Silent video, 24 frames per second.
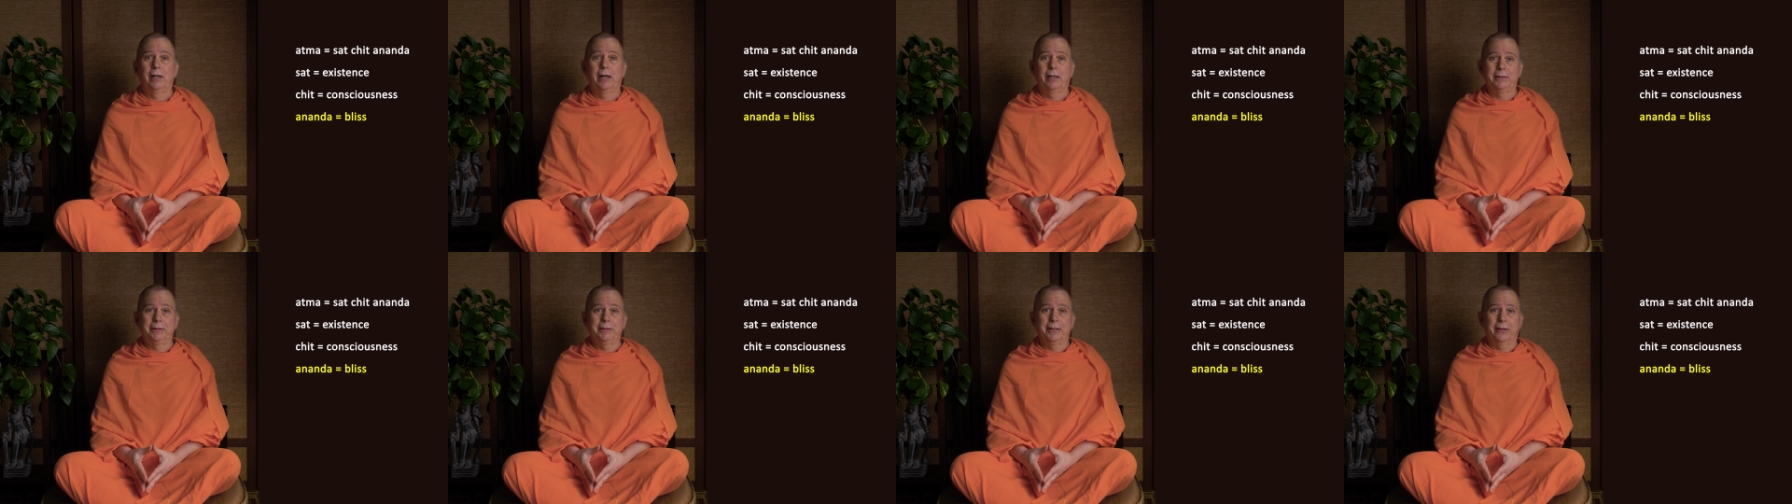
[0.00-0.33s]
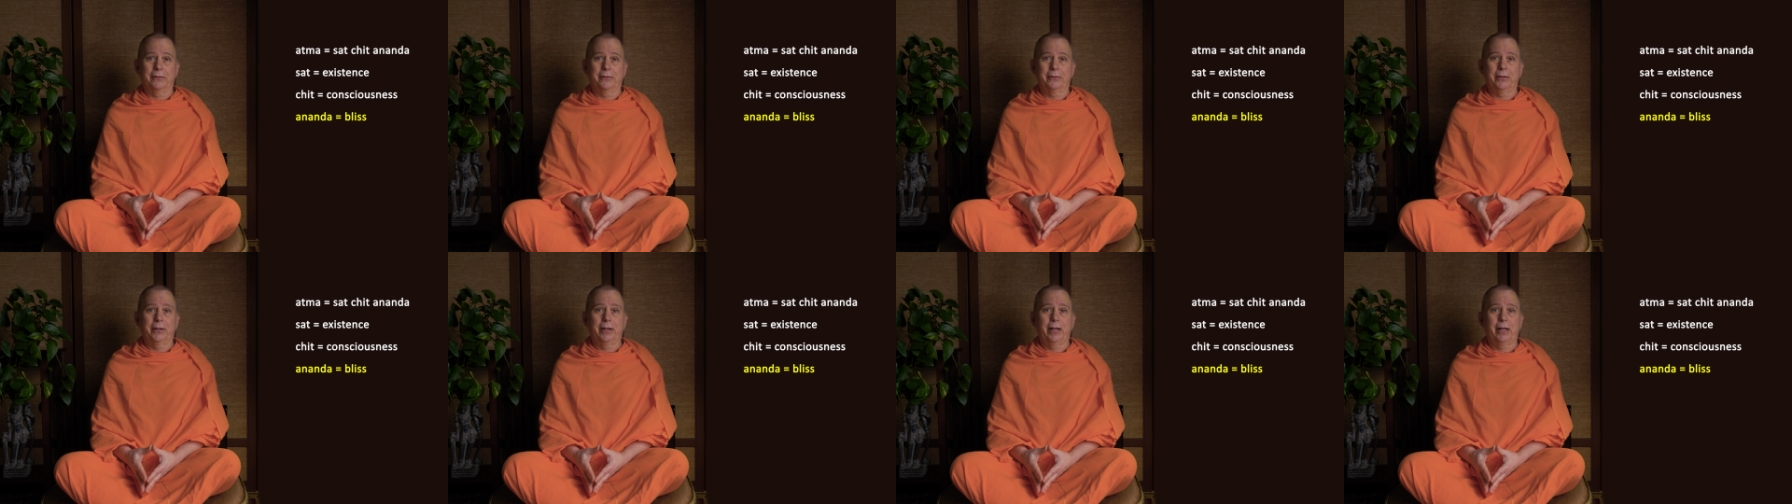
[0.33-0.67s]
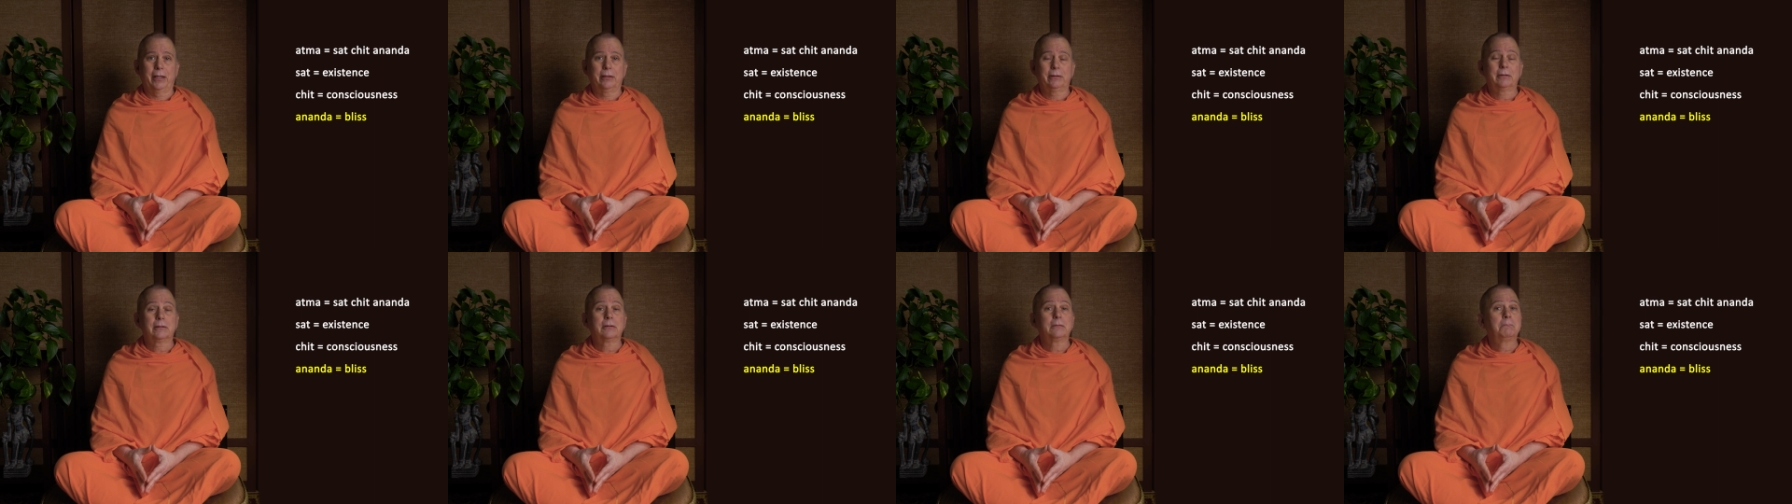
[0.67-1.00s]
on the other
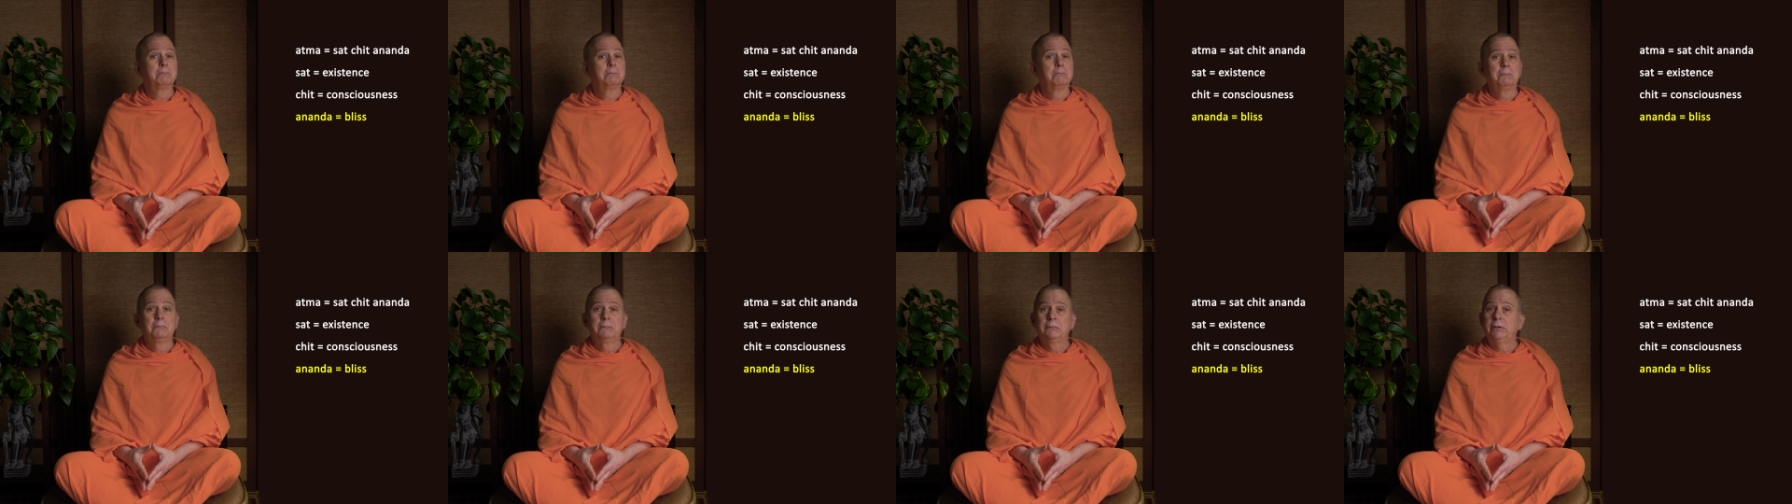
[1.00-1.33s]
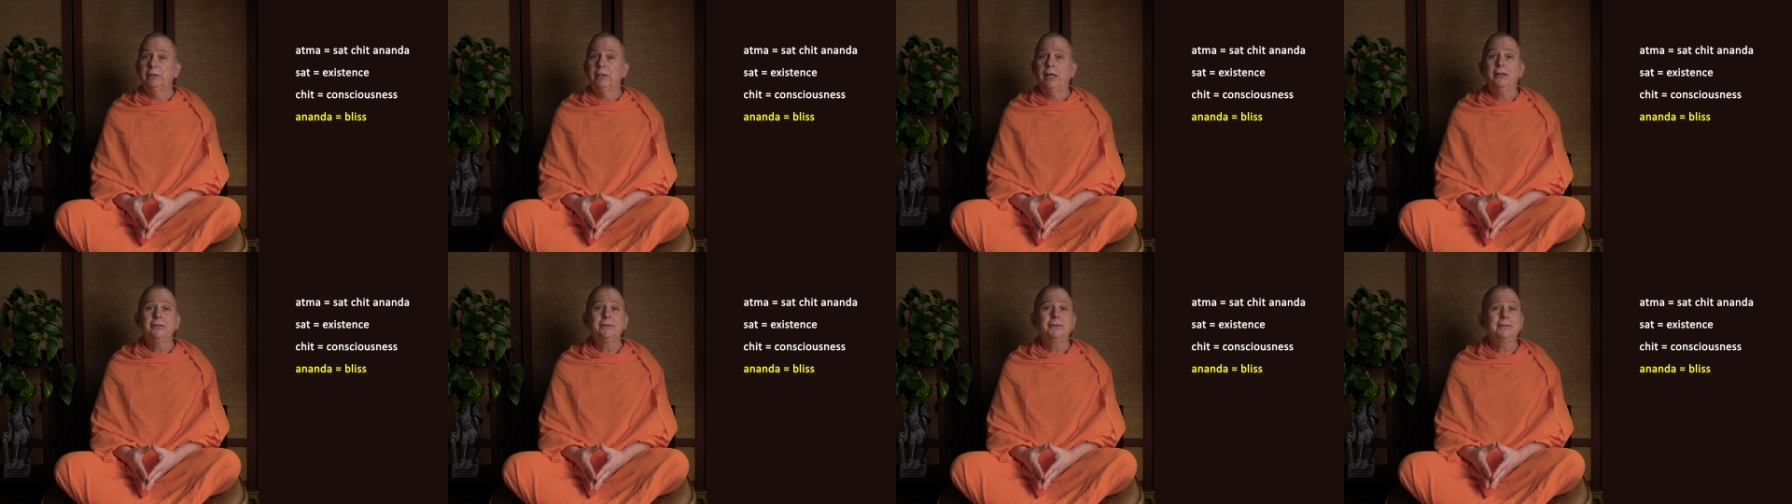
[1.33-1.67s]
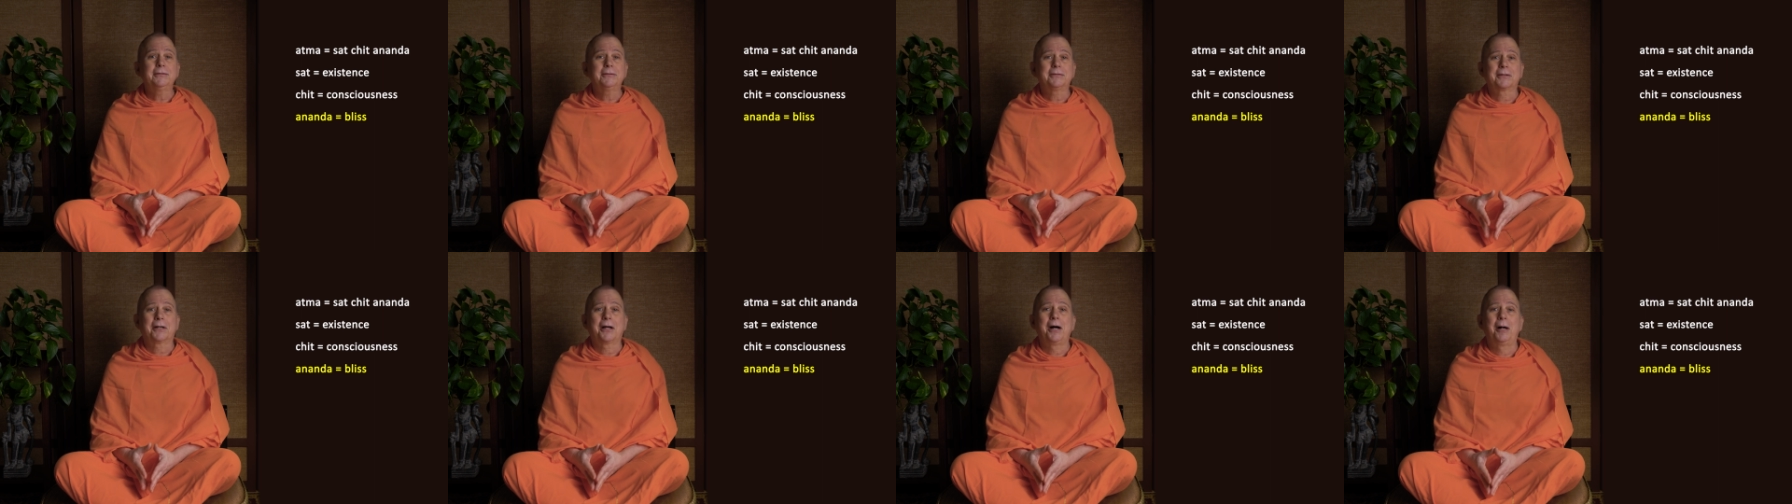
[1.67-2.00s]
hand,
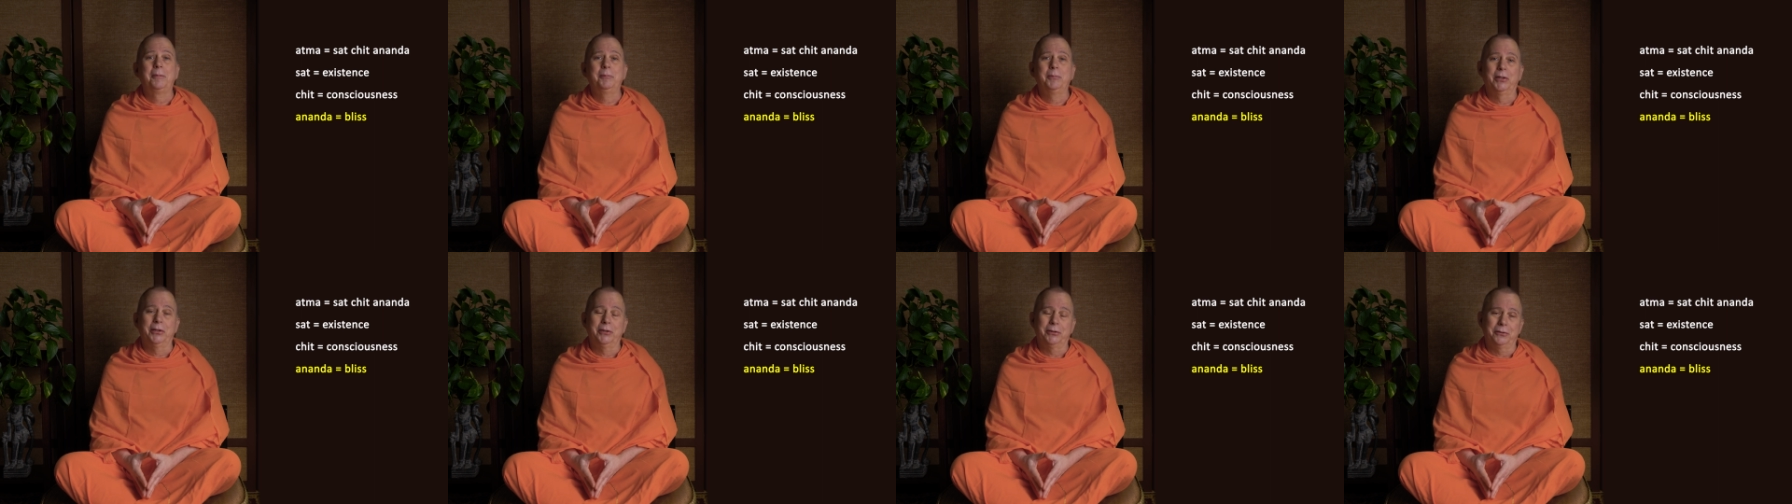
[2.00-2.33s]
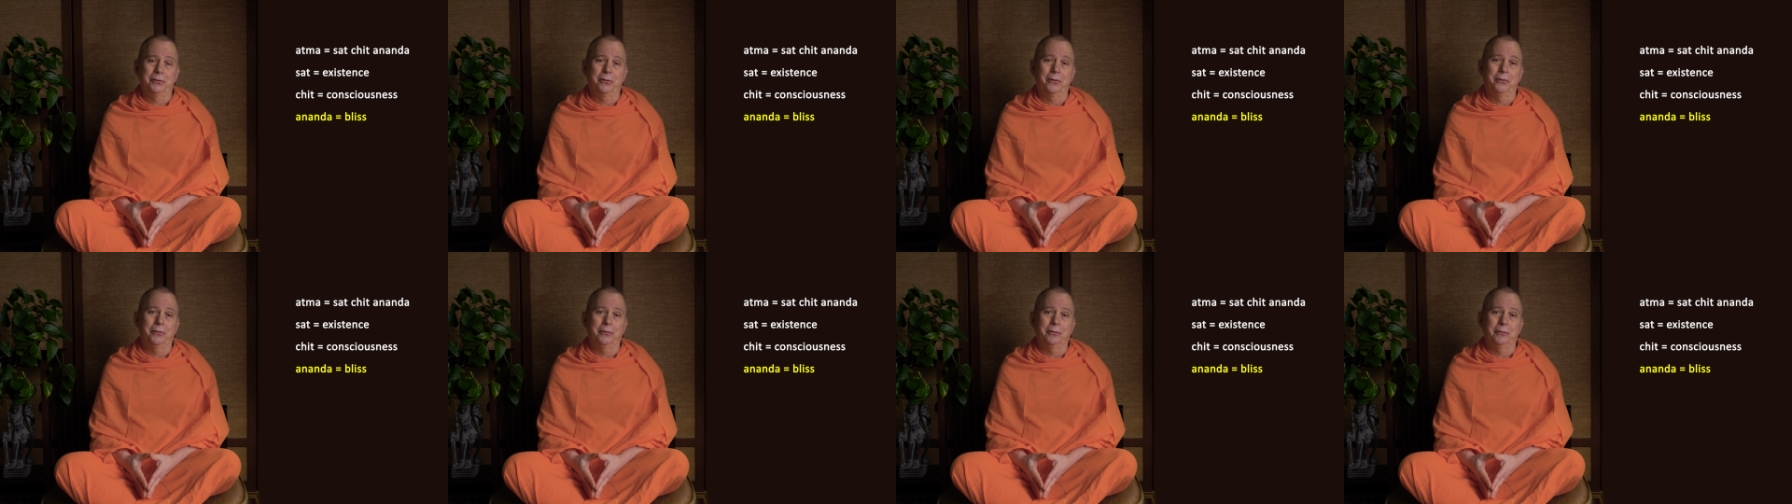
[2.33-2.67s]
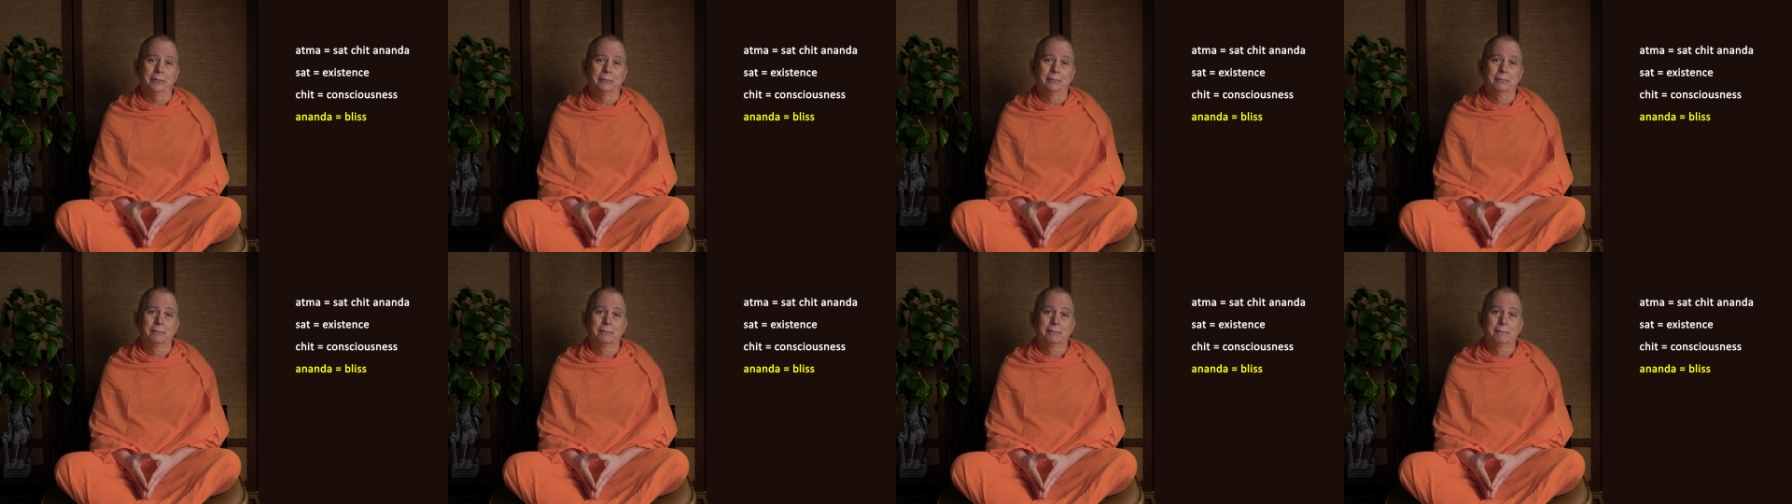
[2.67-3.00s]
doesn't come and go.